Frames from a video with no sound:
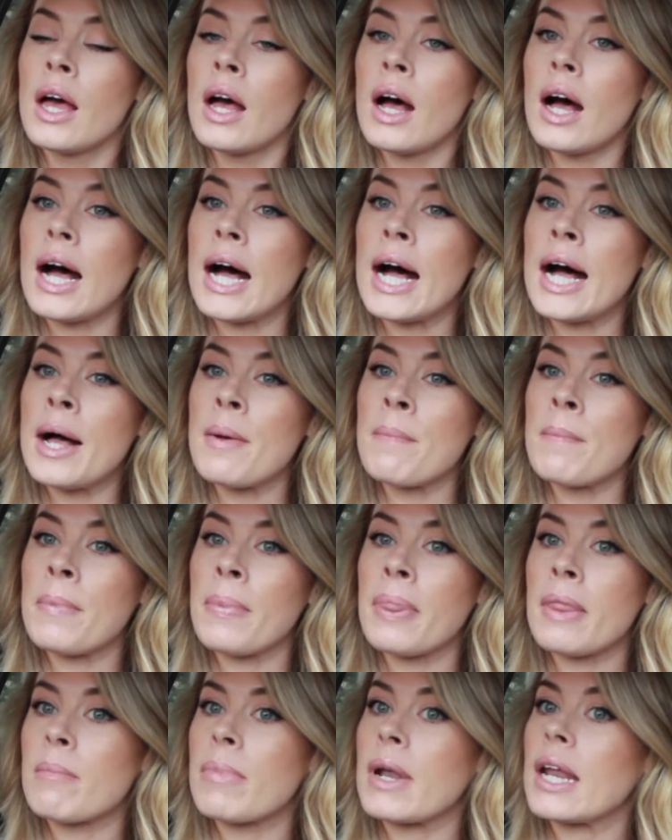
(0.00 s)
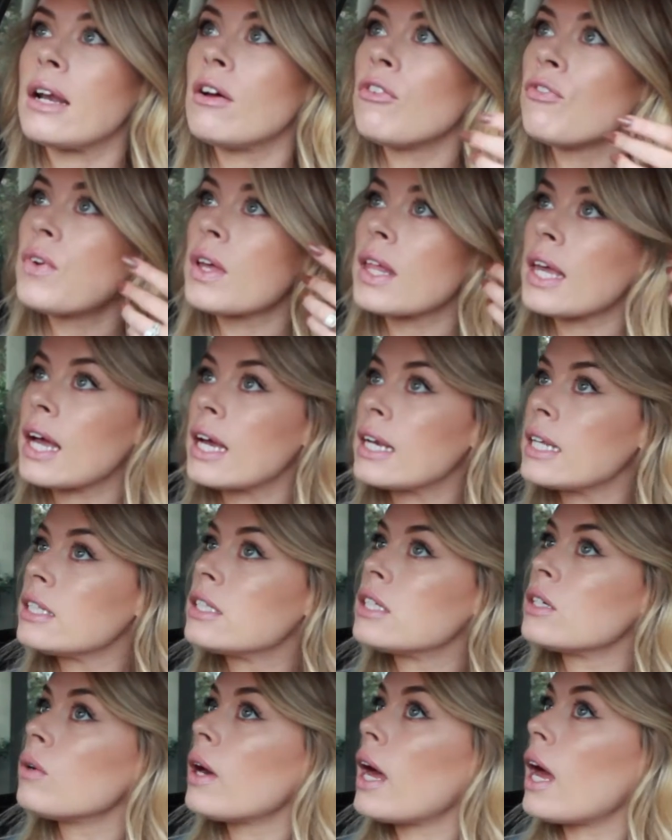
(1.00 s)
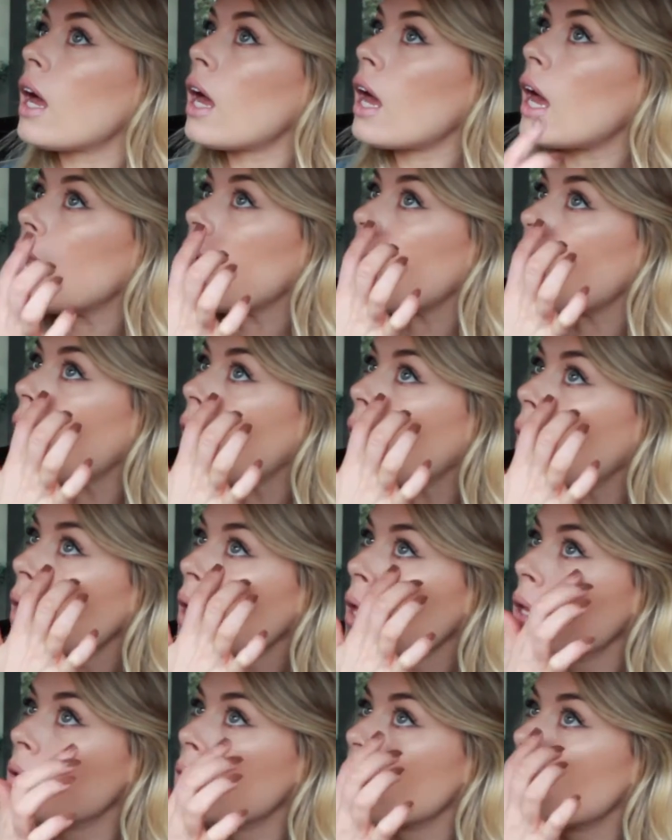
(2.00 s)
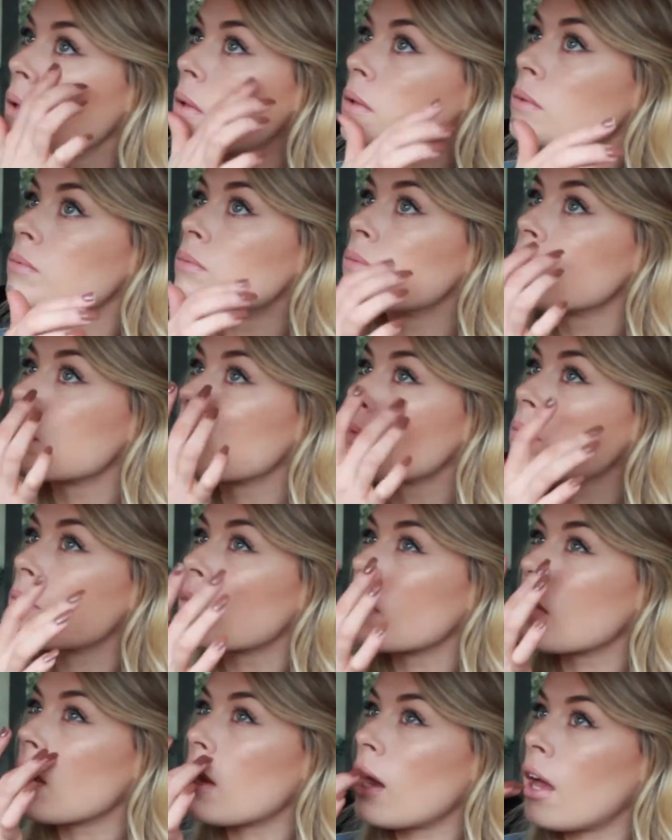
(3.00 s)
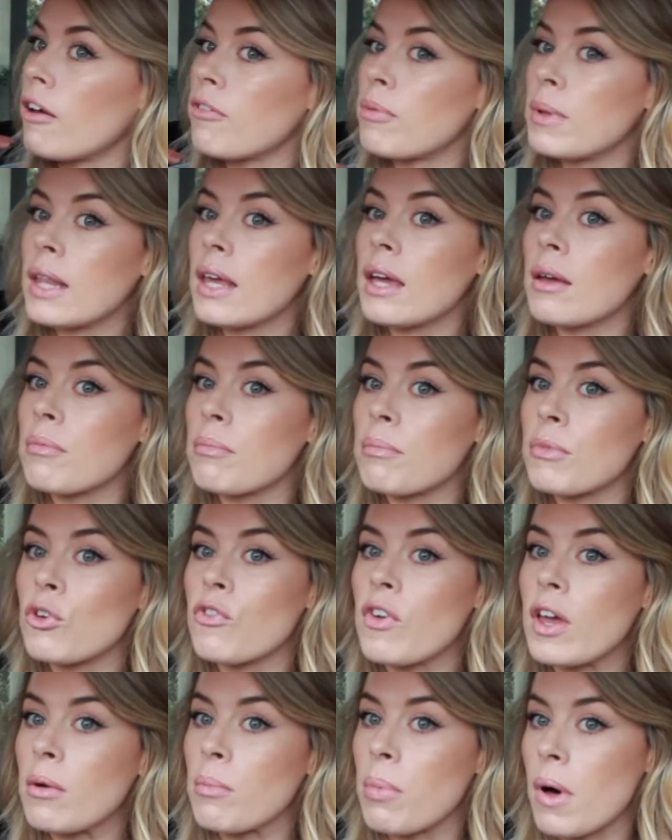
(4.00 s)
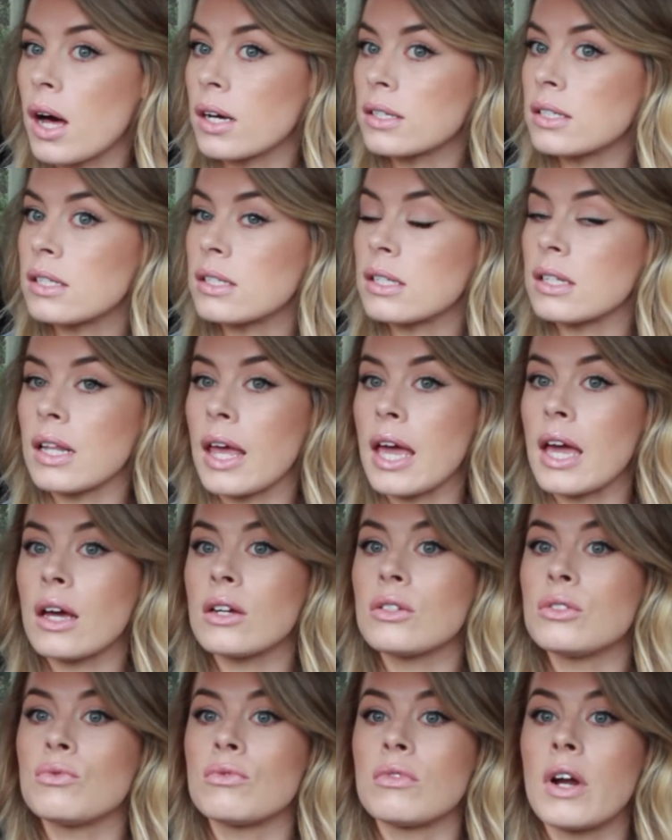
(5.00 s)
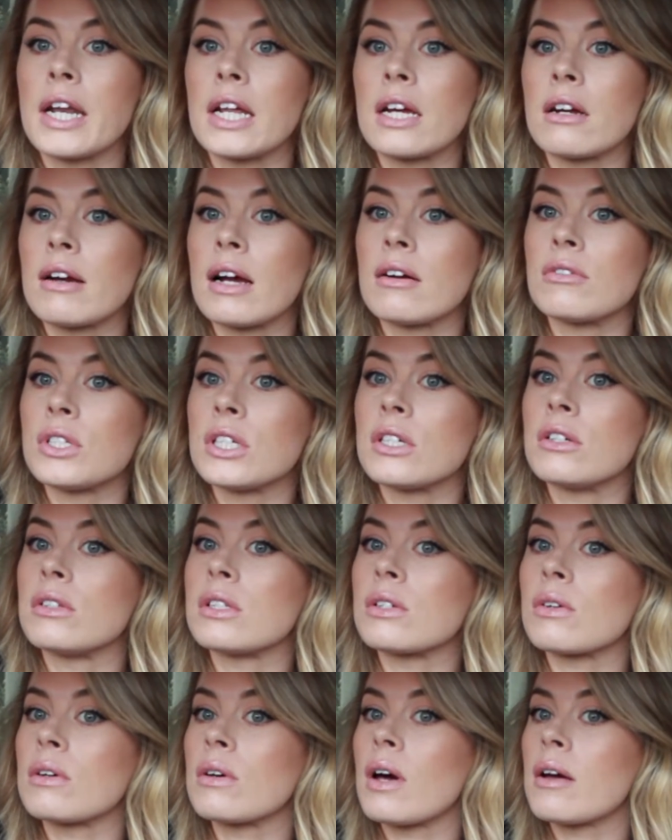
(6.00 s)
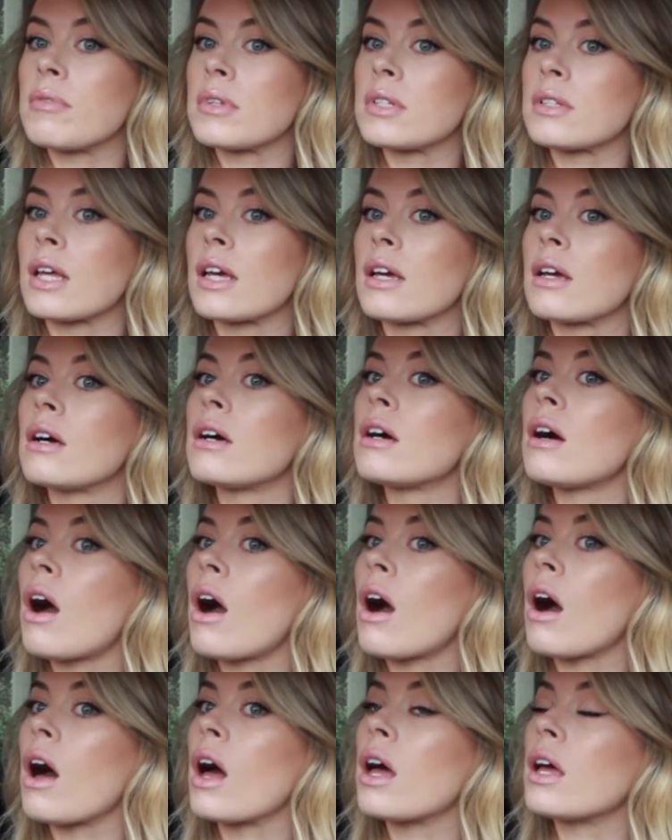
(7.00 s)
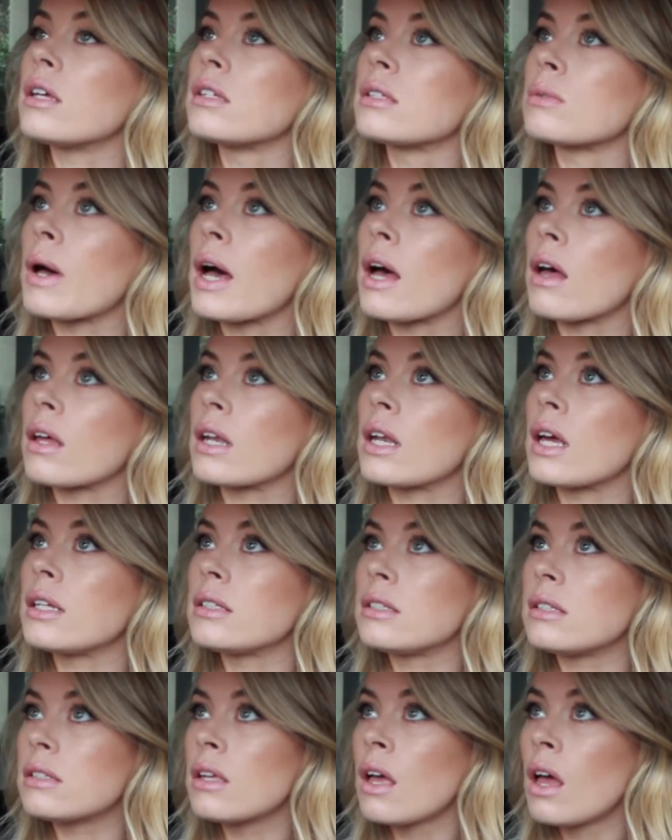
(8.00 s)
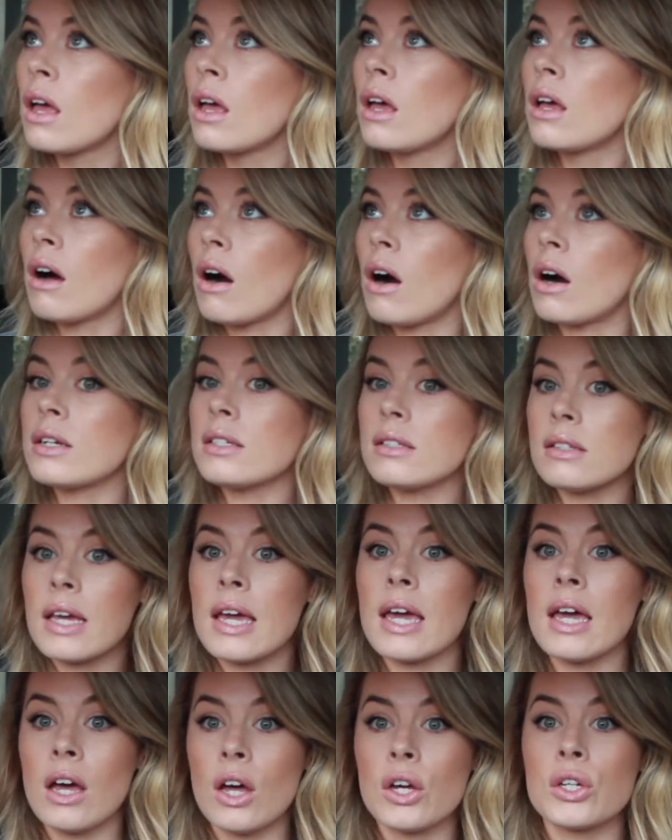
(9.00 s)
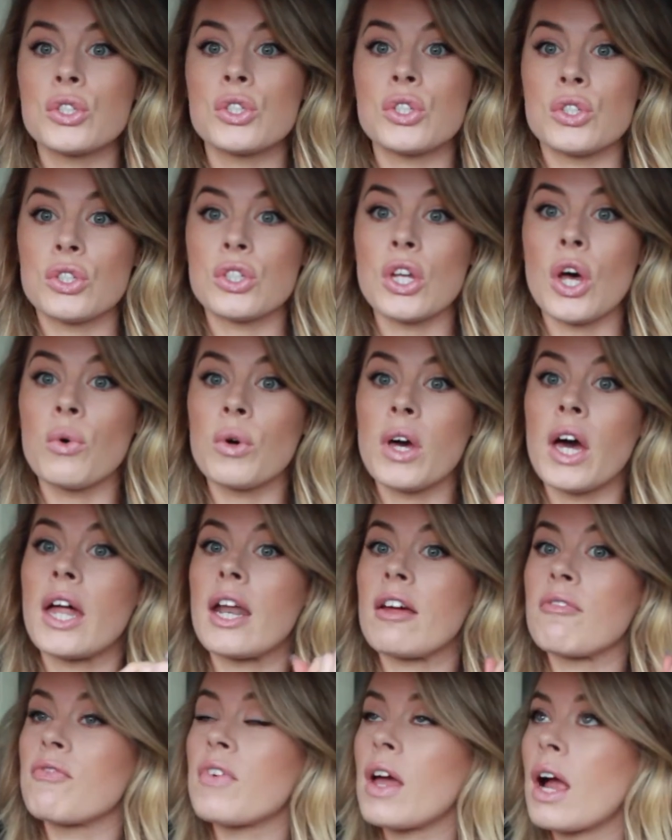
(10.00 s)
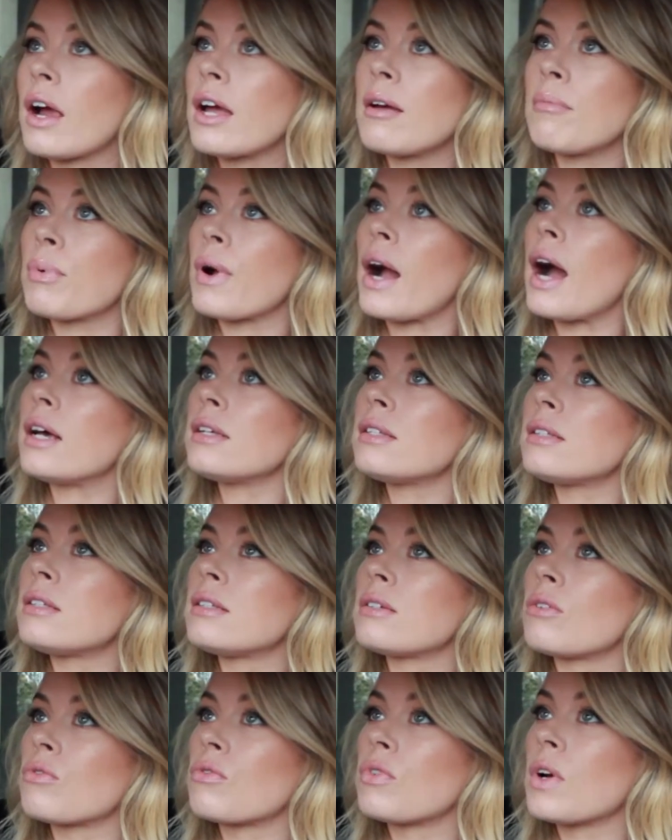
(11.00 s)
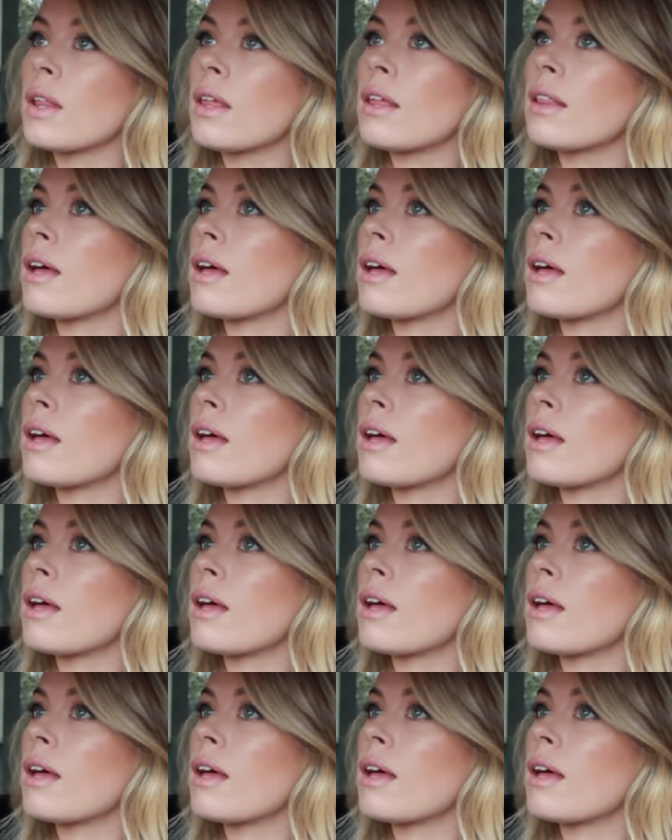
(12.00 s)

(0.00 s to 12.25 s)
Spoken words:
but I don't feel like I need to at all. I've been like moving boxes and like running around too, so I've been like hot as well, and it's honestly so good. I'm very impressed, really